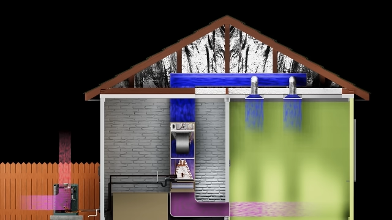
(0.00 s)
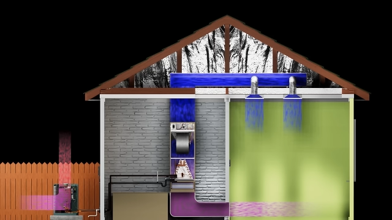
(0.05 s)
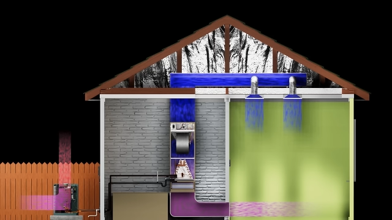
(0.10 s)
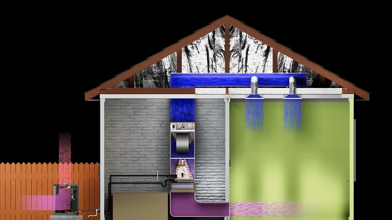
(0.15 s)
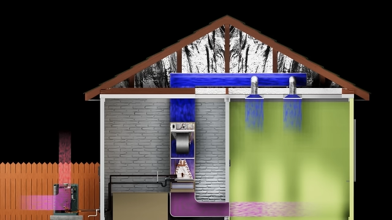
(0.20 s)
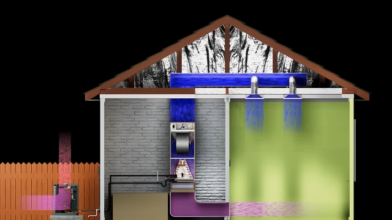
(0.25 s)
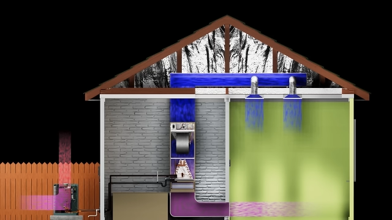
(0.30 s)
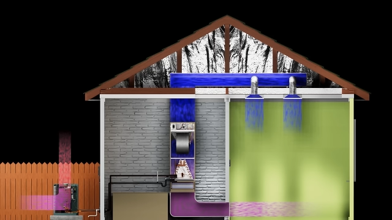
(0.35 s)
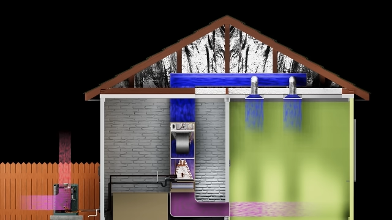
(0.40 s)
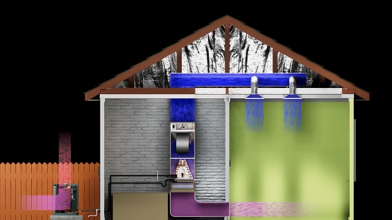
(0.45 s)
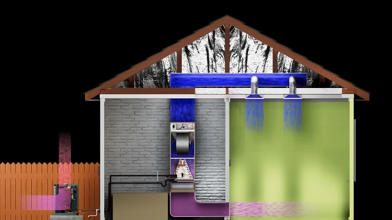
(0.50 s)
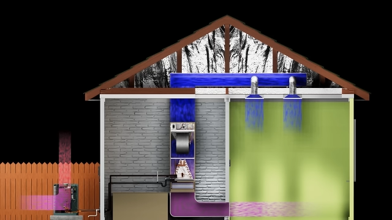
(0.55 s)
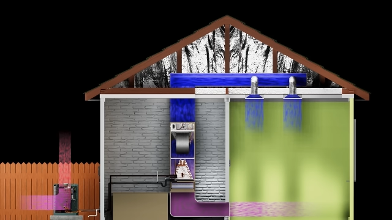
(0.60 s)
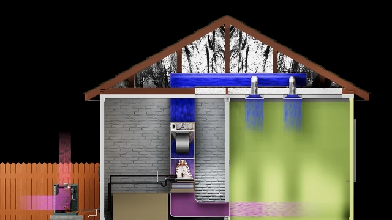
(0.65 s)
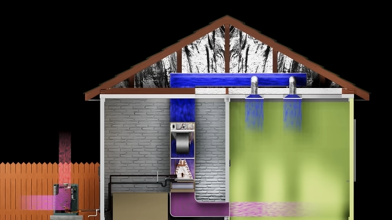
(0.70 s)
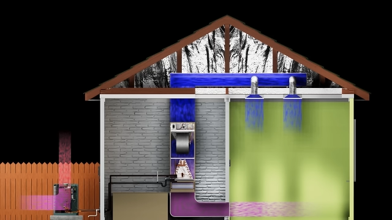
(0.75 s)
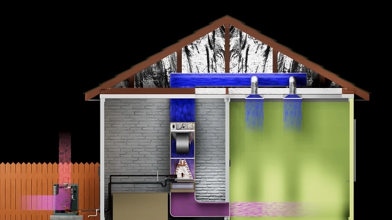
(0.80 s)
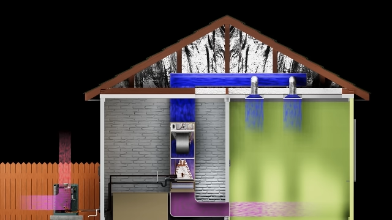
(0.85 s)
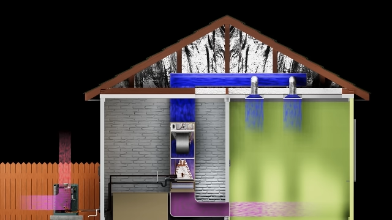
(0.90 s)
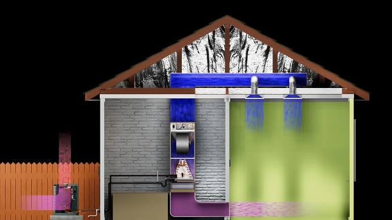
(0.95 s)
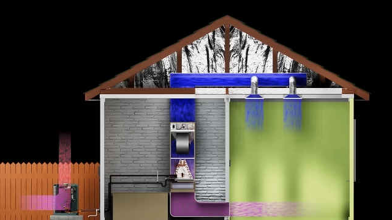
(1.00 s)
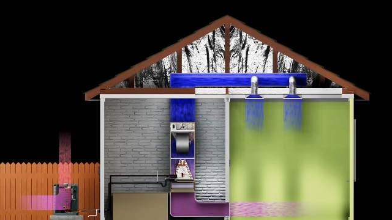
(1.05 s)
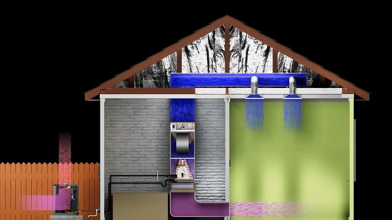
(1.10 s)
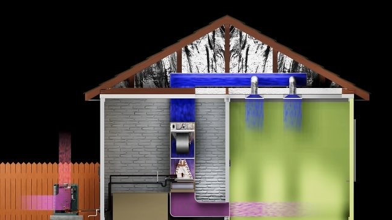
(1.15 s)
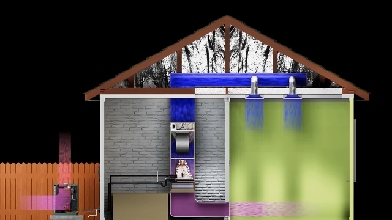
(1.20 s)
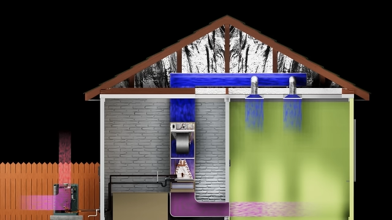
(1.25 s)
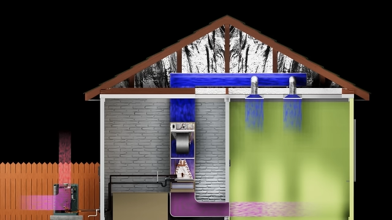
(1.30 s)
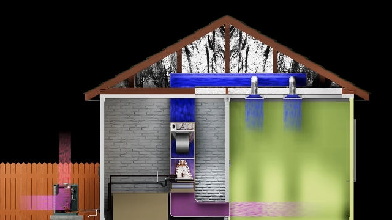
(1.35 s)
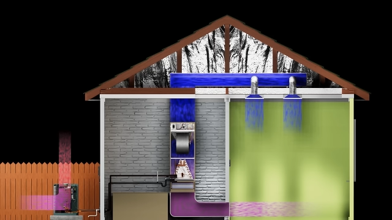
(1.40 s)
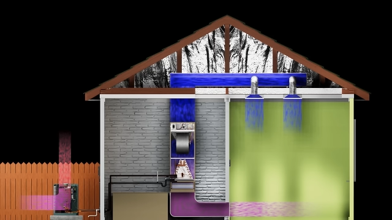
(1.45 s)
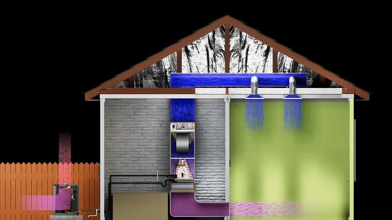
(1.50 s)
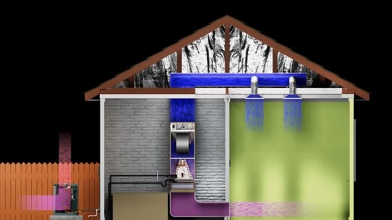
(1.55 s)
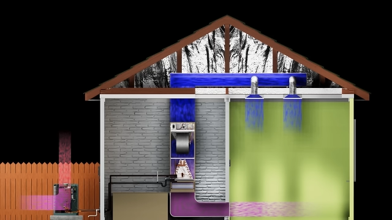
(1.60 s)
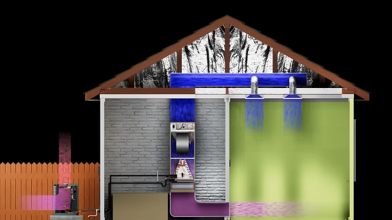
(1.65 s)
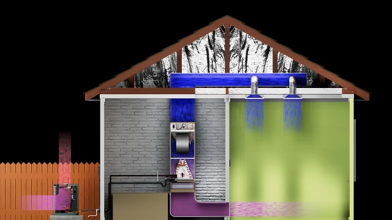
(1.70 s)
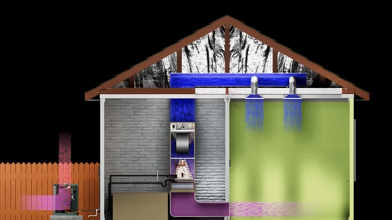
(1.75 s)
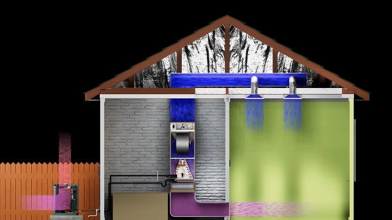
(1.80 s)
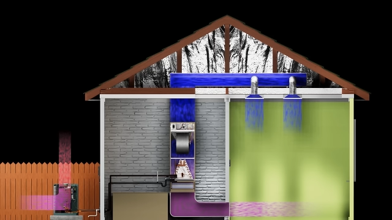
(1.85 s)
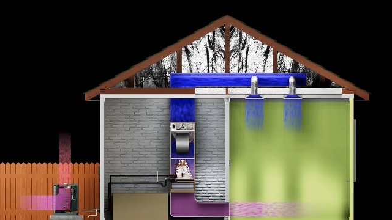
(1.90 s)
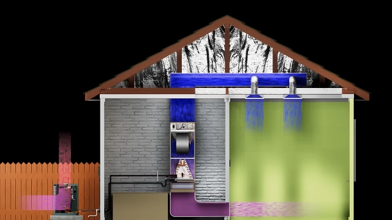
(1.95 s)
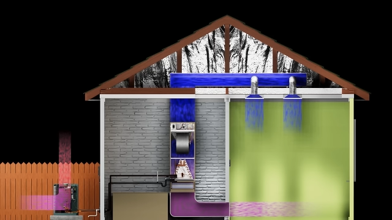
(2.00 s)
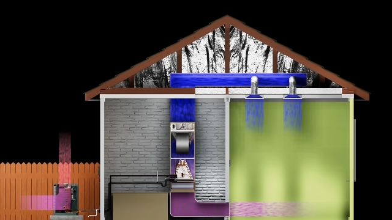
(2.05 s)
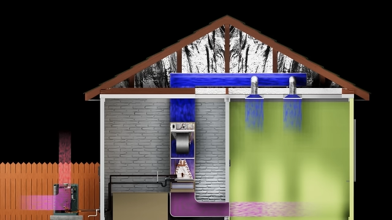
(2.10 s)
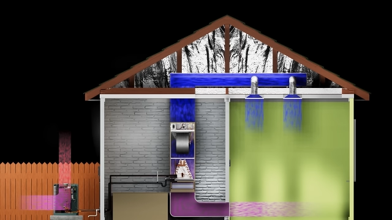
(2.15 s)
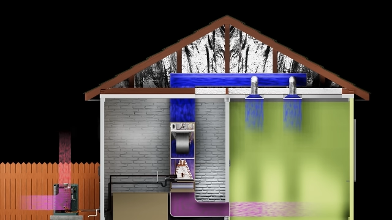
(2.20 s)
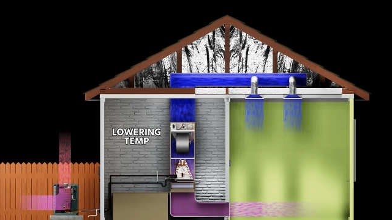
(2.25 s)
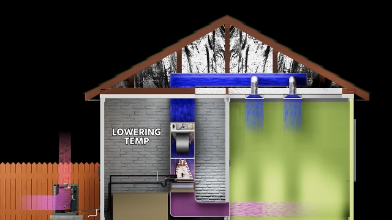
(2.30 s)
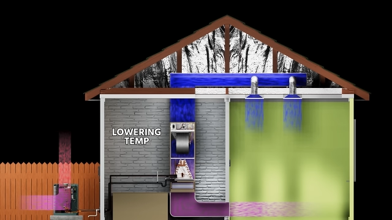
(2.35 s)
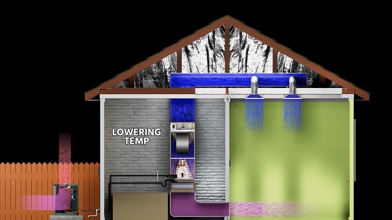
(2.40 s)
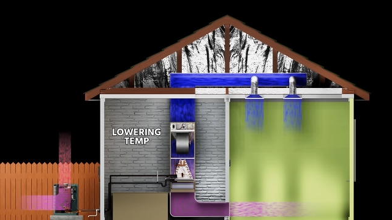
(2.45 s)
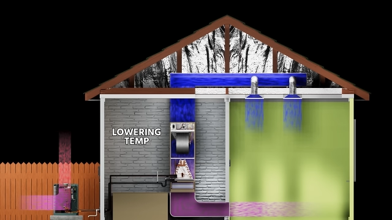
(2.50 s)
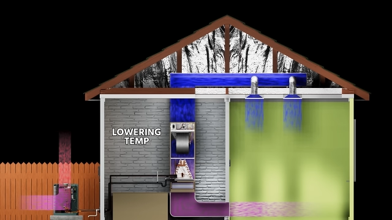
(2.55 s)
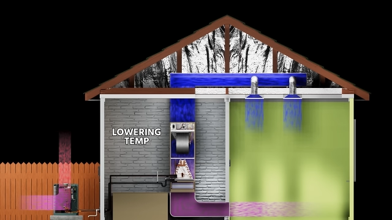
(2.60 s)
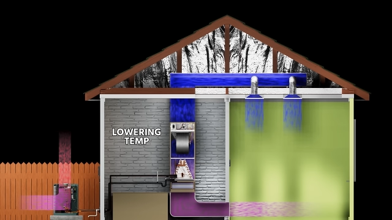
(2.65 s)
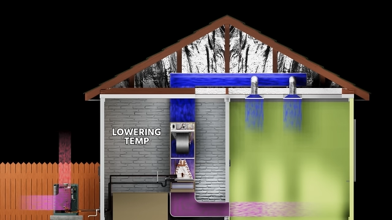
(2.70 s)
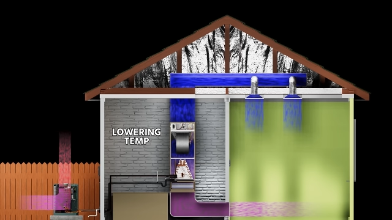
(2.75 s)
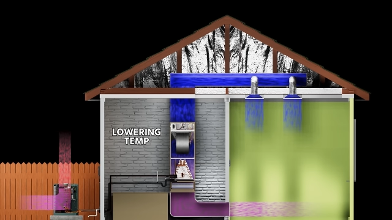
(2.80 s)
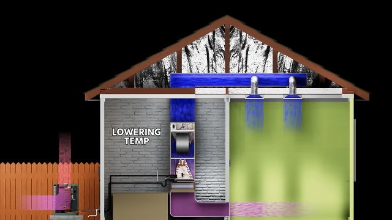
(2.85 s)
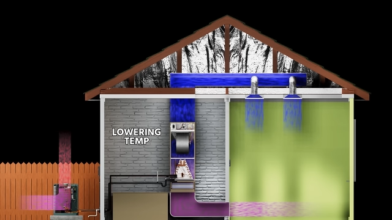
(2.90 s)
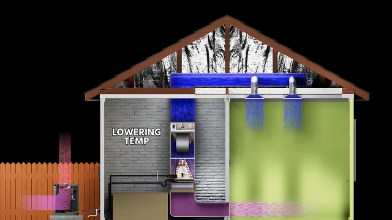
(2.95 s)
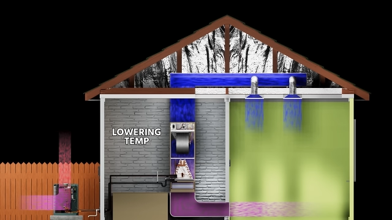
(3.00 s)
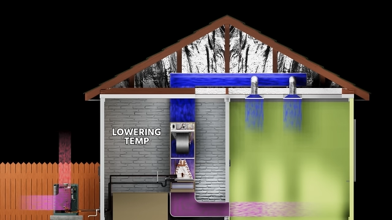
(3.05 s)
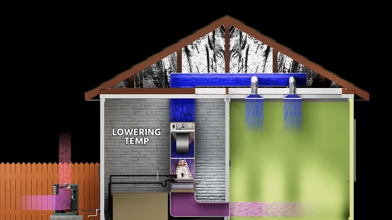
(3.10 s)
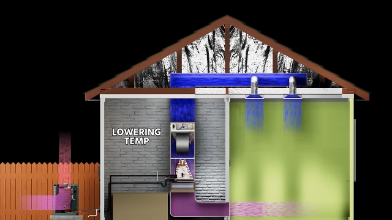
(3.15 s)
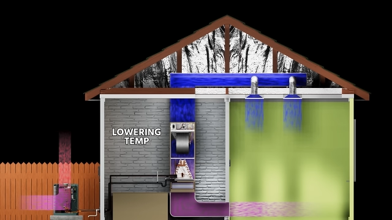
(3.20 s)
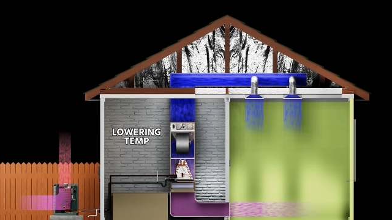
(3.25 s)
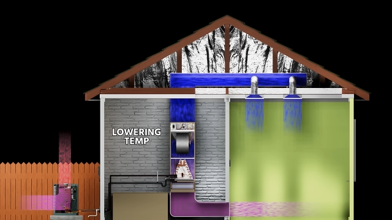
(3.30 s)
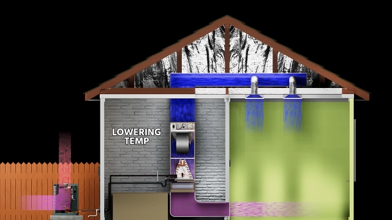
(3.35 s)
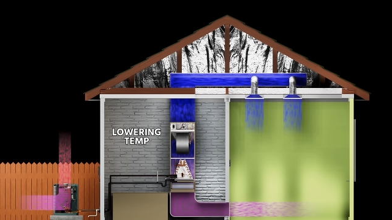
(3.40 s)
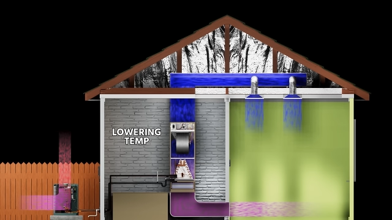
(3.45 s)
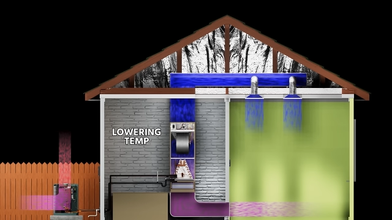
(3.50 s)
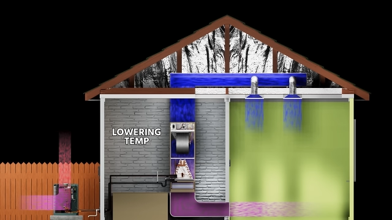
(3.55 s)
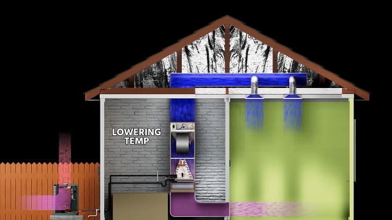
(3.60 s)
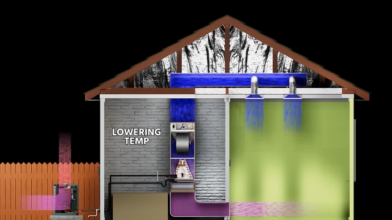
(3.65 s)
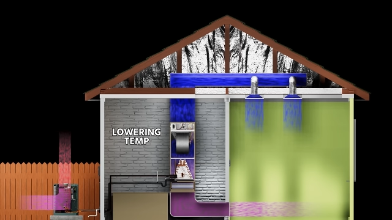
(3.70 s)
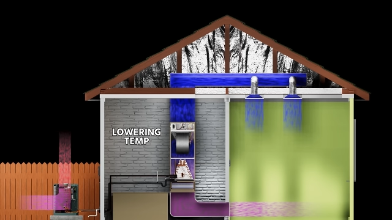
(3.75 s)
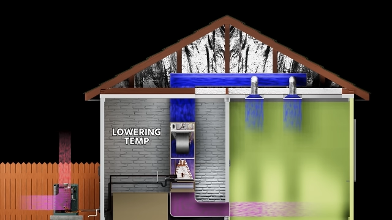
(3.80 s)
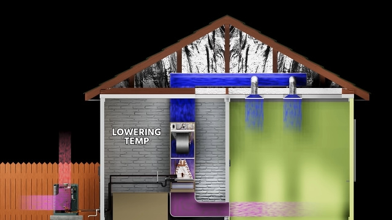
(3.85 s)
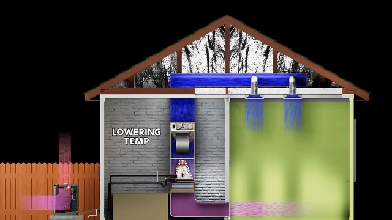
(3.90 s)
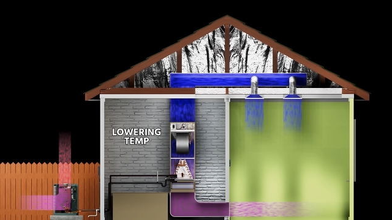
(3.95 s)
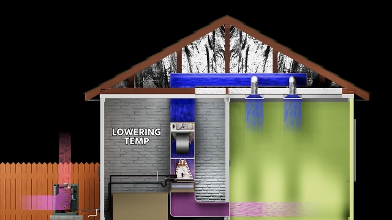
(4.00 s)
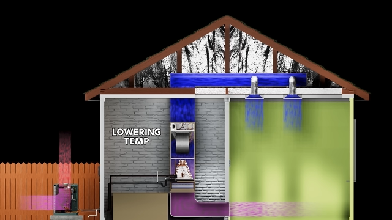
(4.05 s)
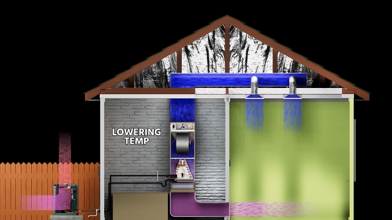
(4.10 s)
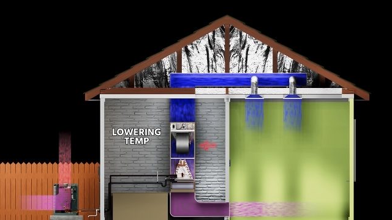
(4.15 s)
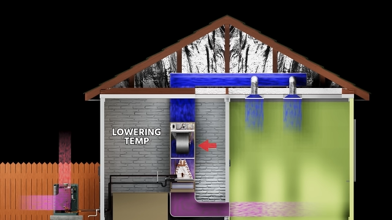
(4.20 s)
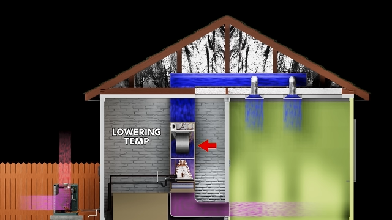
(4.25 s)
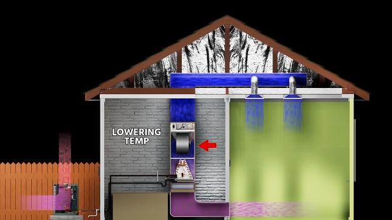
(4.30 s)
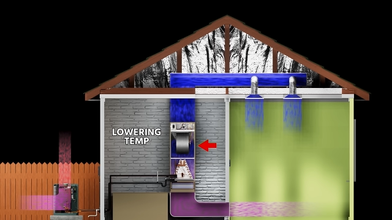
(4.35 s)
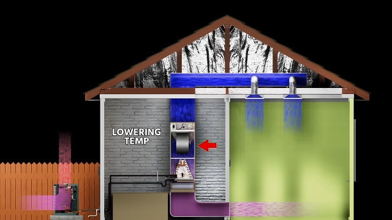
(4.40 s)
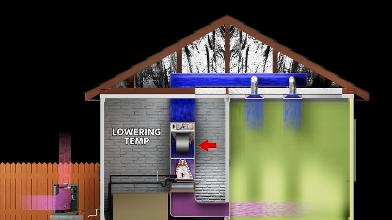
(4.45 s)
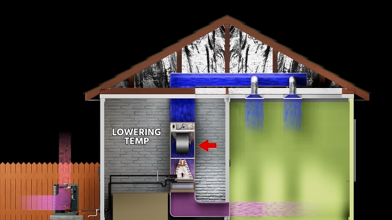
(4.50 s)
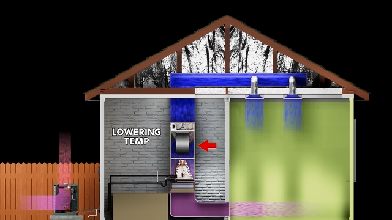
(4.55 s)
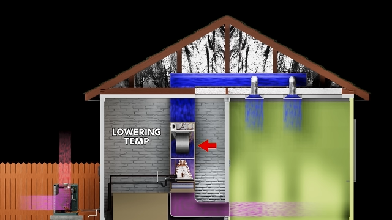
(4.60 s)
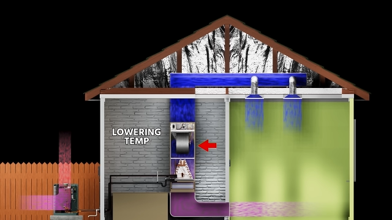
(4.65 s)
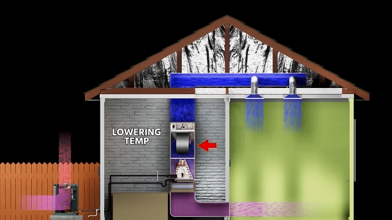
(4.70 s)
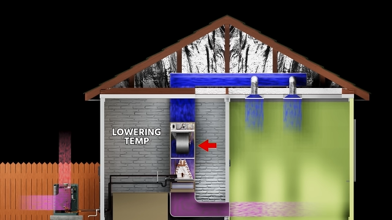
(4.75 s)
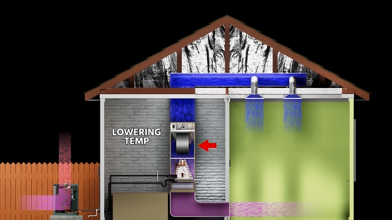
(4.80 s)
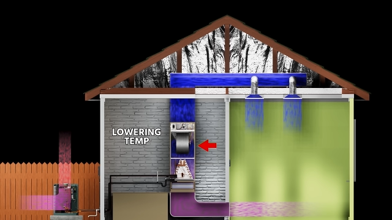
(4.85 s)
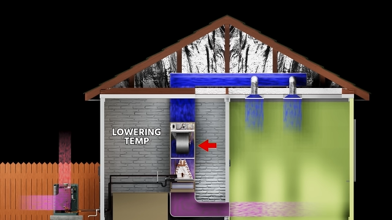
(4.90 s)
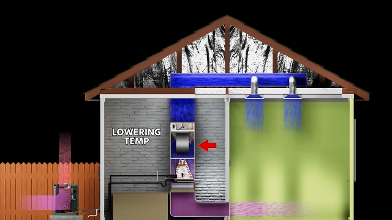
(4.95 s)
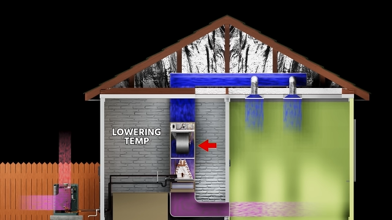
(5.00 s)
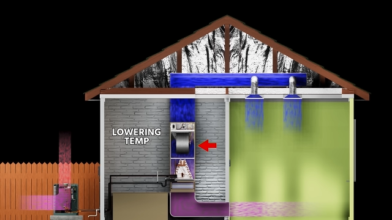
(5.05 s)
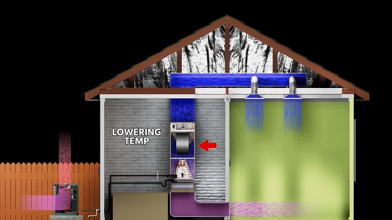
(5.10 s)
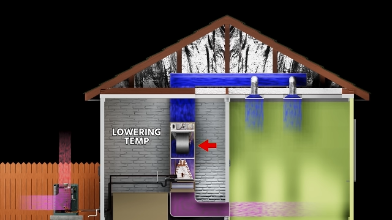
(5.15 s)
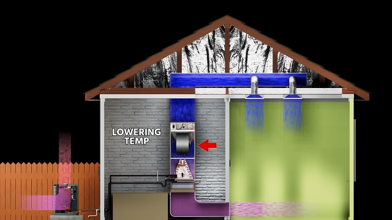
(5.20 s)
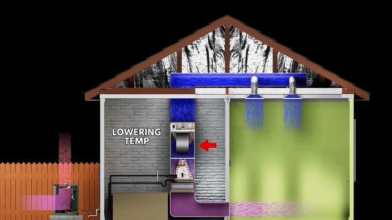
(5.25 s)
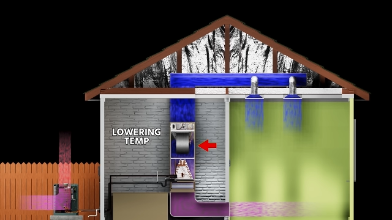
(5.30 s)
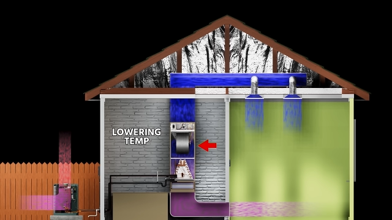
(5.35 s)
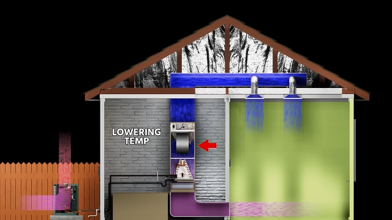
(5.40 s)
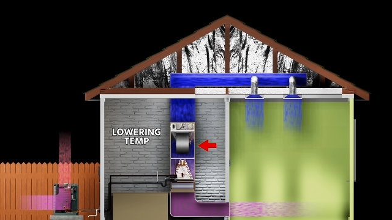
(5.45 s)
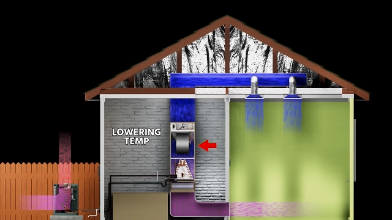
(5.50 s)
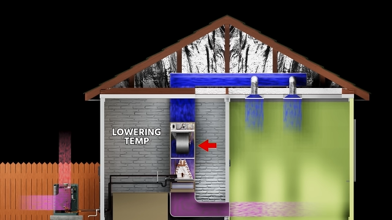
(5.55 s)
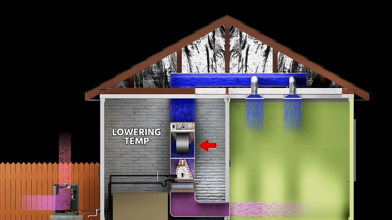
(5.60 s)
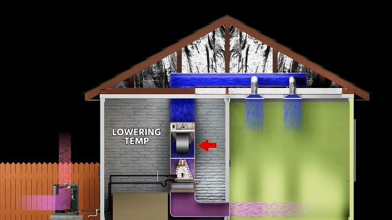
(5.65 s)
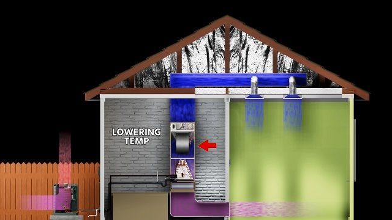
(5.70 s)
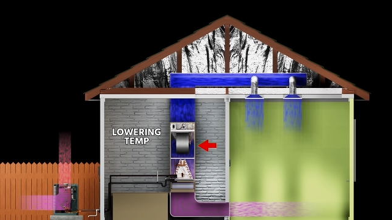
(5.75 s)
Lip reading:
(no speaker visible)